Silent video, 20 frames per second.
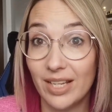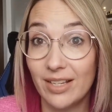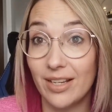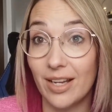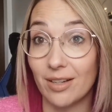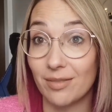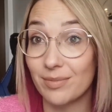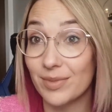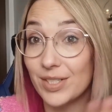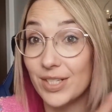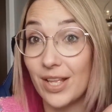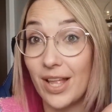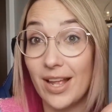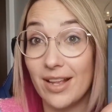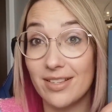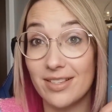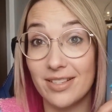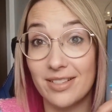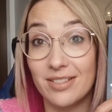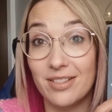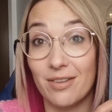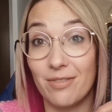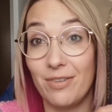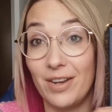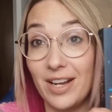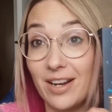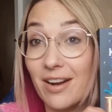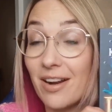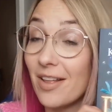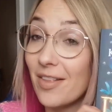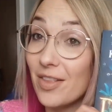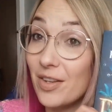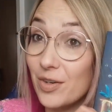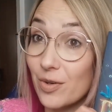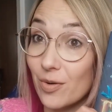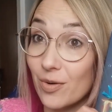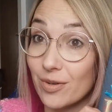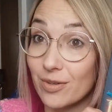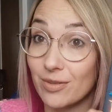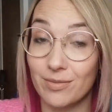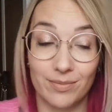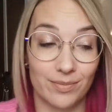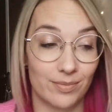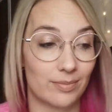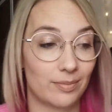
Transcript: yeah, so that's Defend the Dawn.